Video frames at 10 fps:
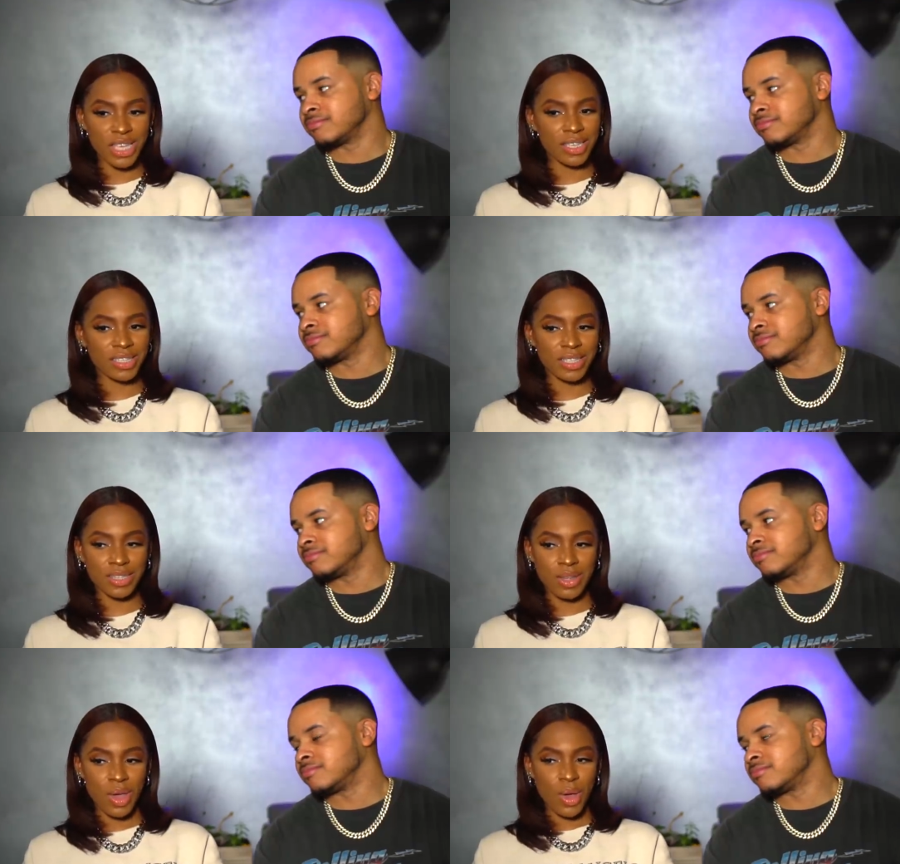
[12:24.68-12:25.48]

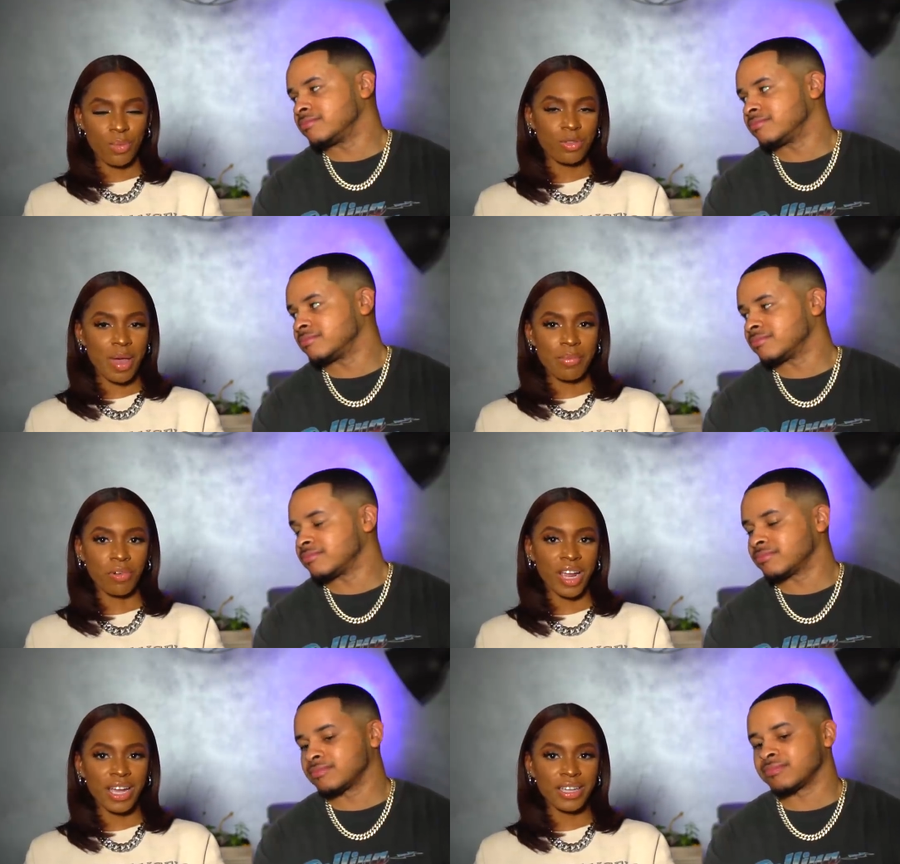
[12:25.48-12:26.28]
Speaker 1: things with my
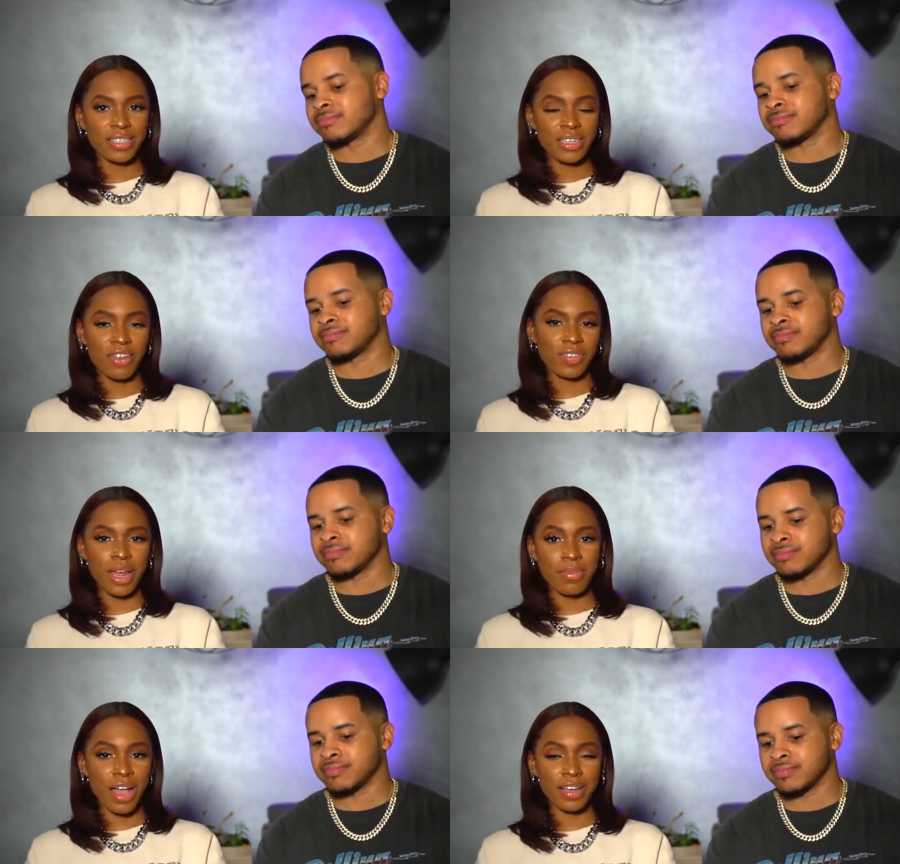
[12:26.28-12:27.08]
brand and stuff
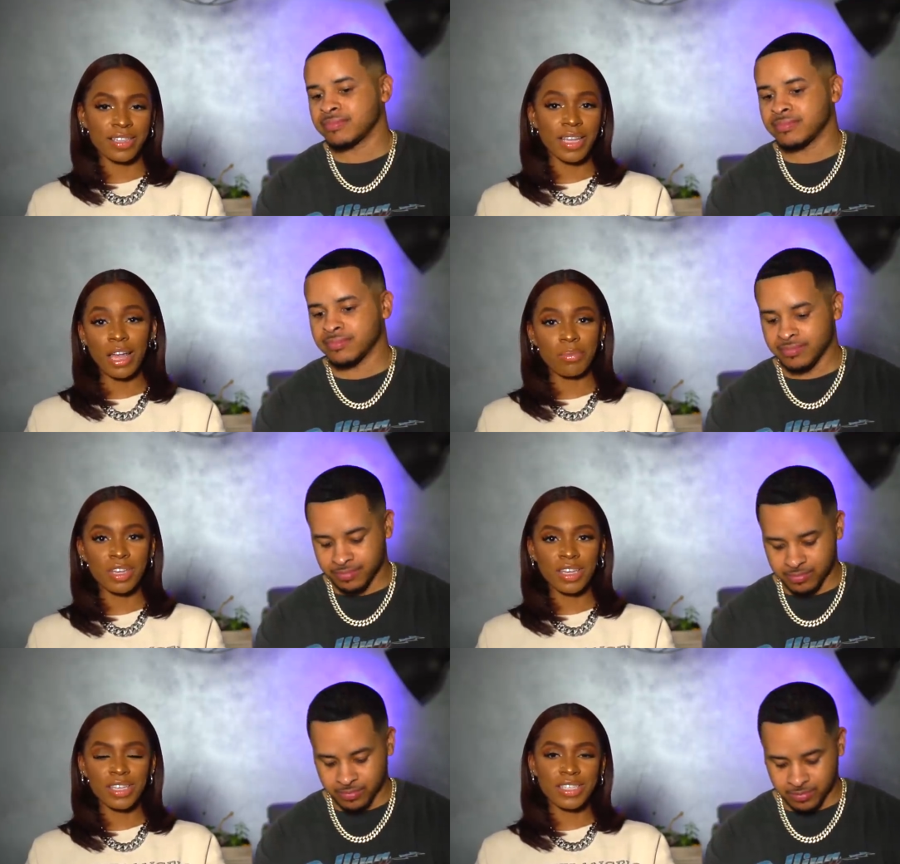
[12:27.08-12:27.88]
that I'm not going to say
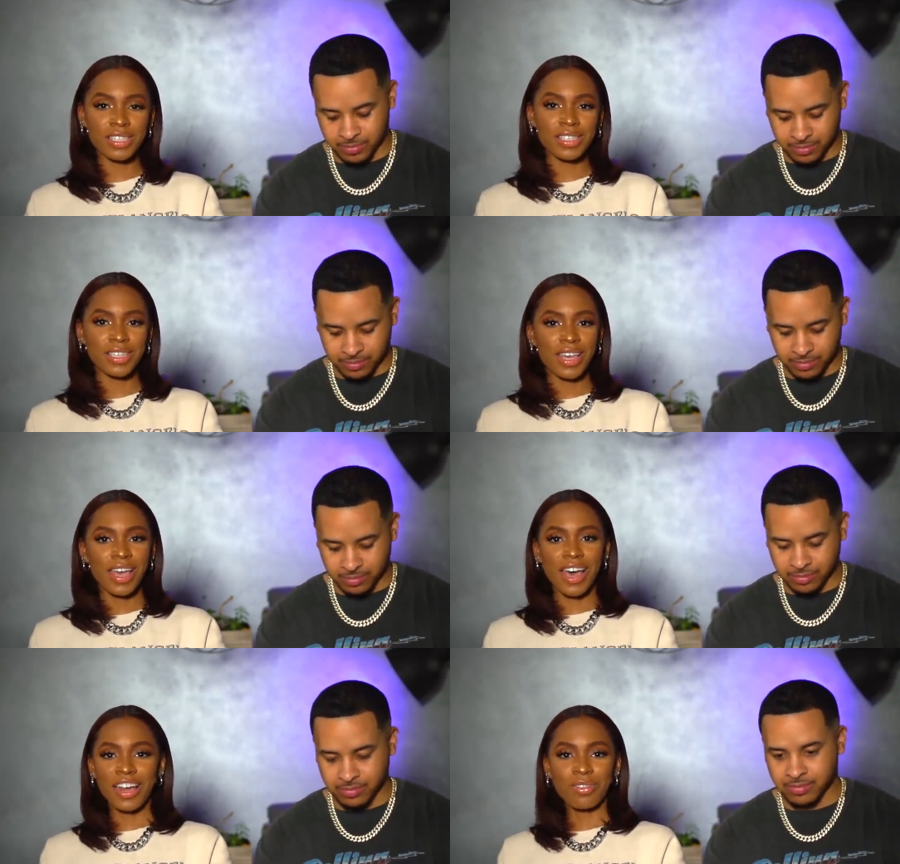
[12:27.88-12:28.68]
because
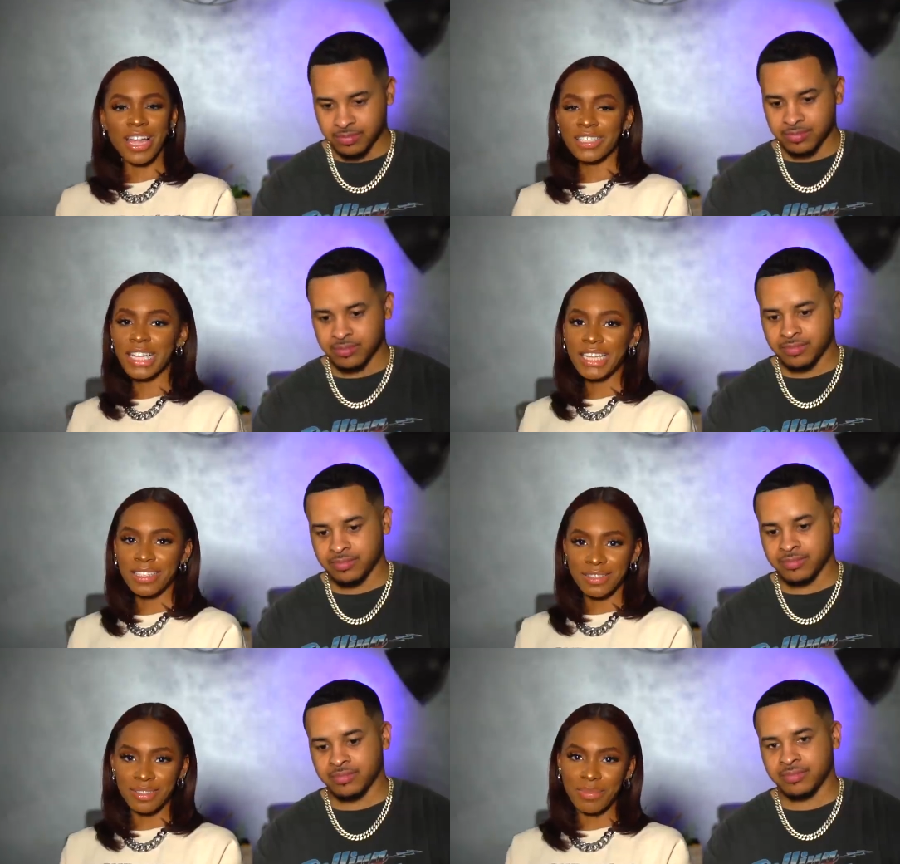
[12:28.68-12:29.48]
I don't like
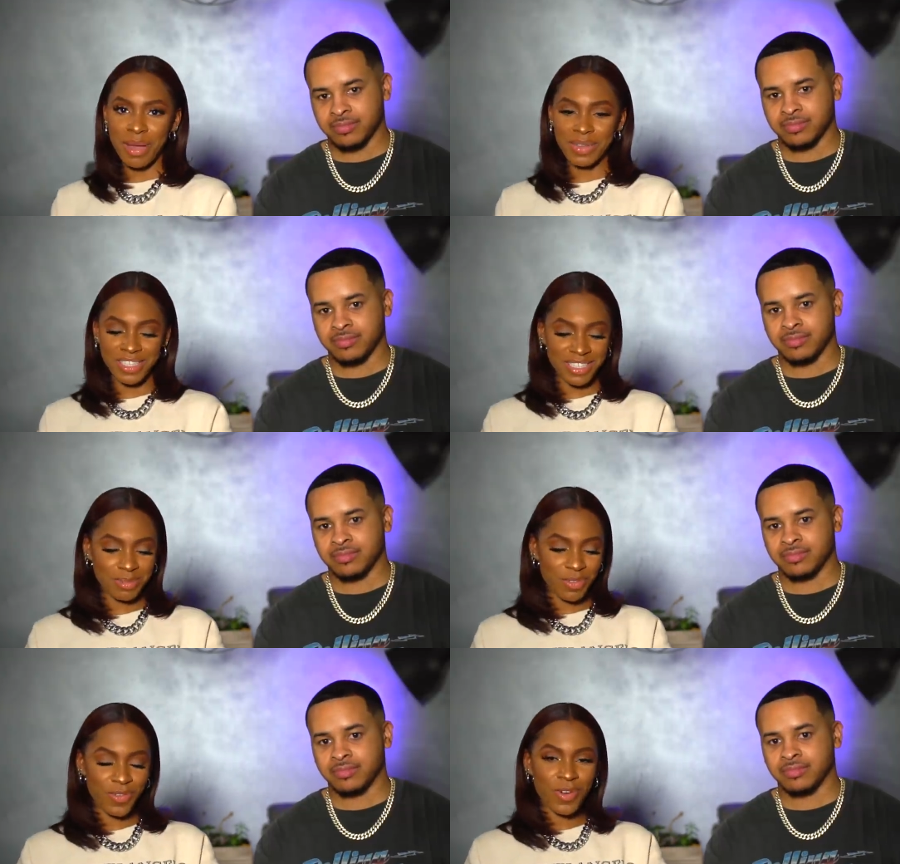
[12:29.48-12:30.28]
telling my
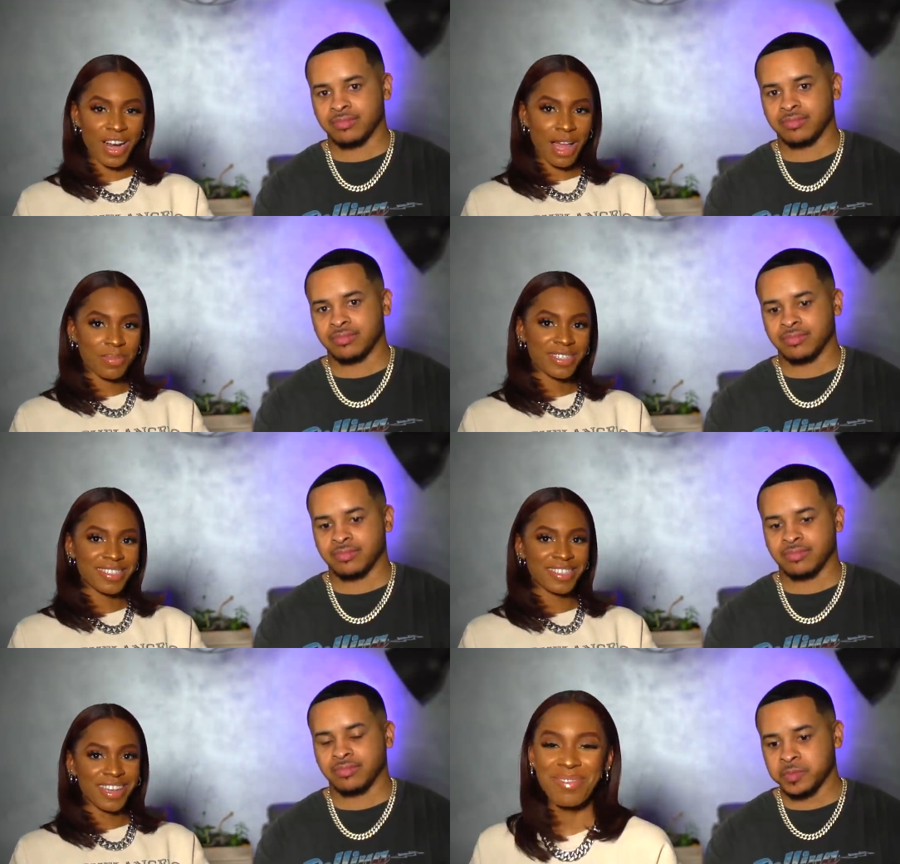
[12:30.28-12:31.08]
business before it
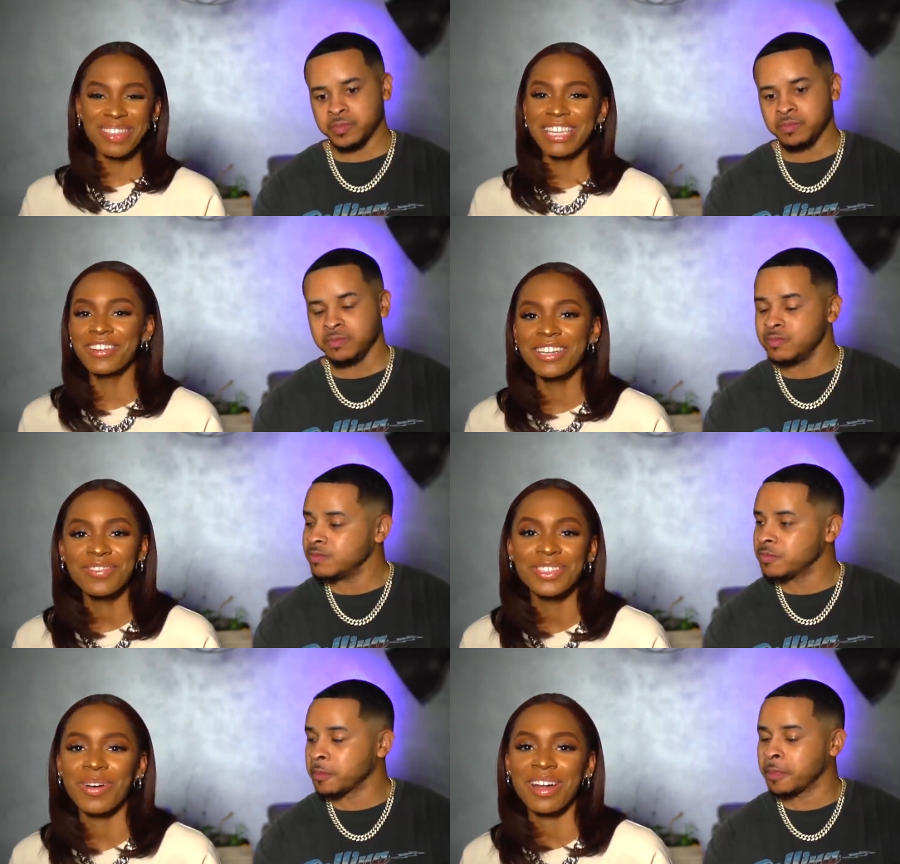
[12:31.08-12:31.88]
happens. I'm
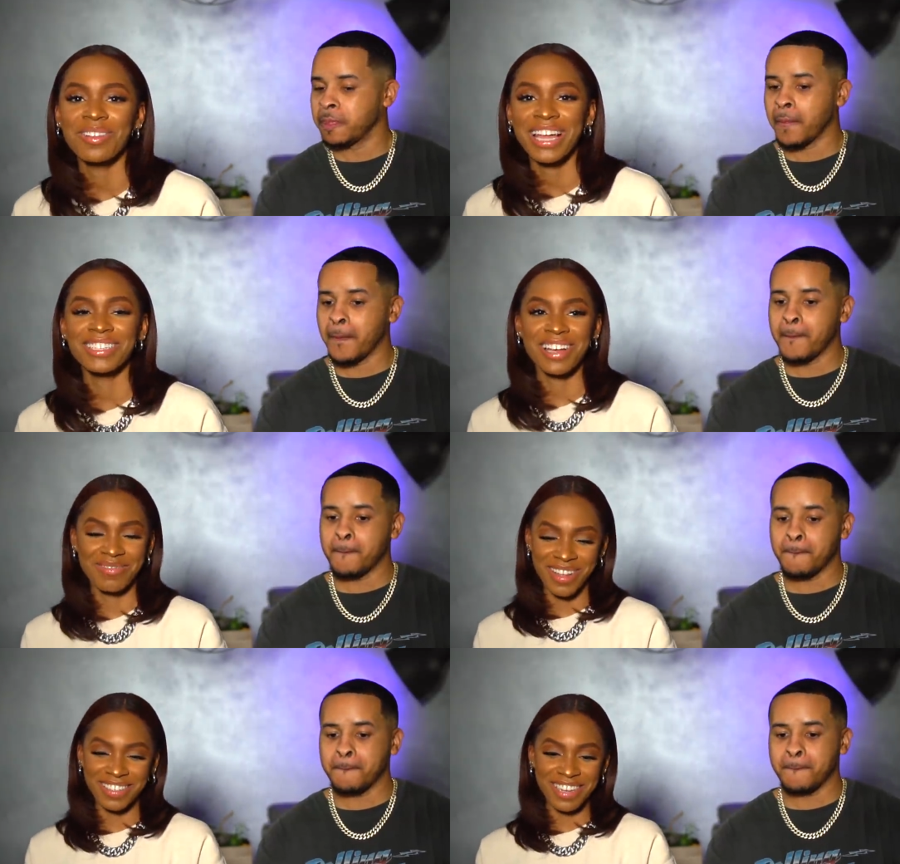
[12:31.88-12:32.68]
secretive, so I don't like
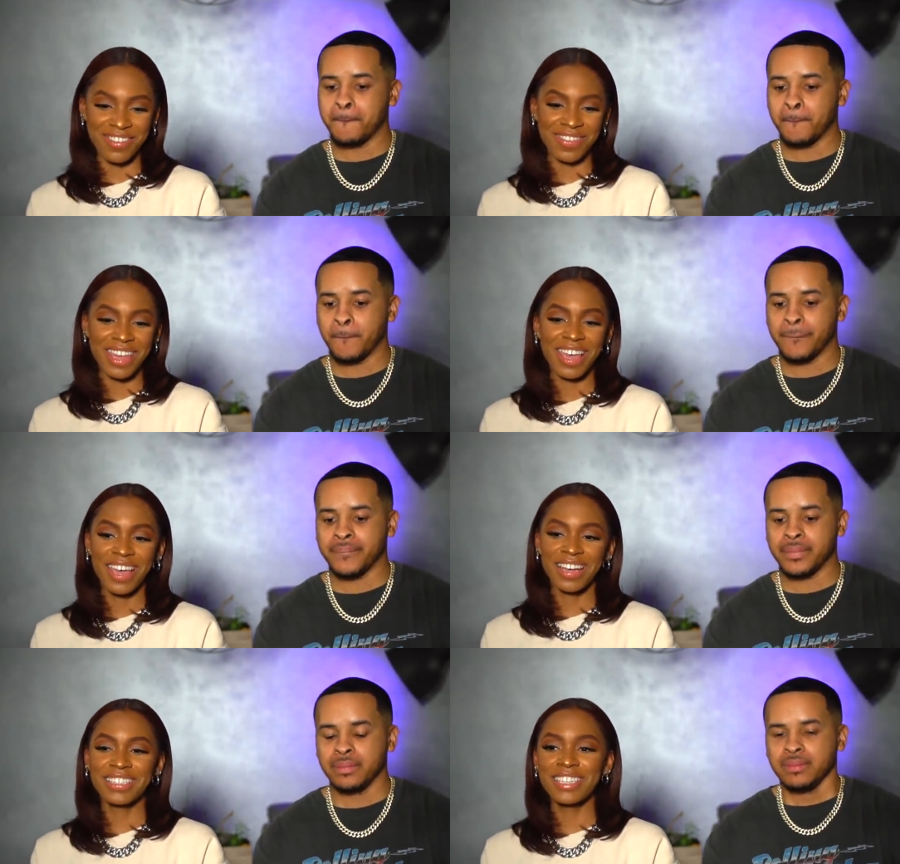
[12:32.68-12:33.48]
talking about stuff
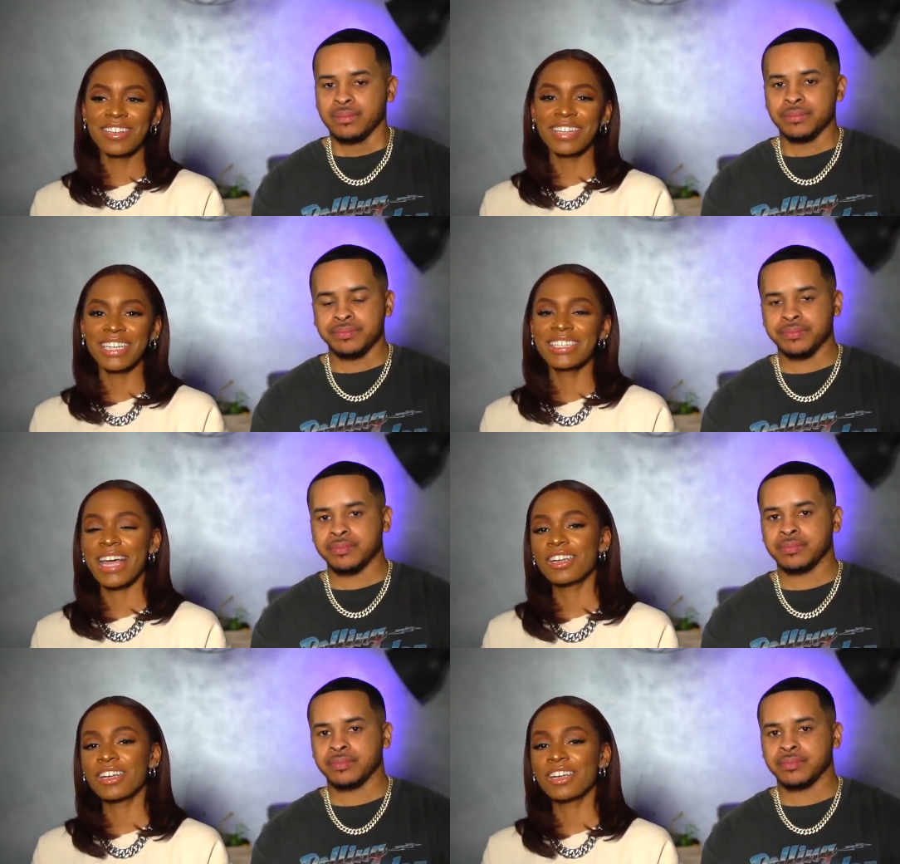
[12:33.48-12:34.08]
until it's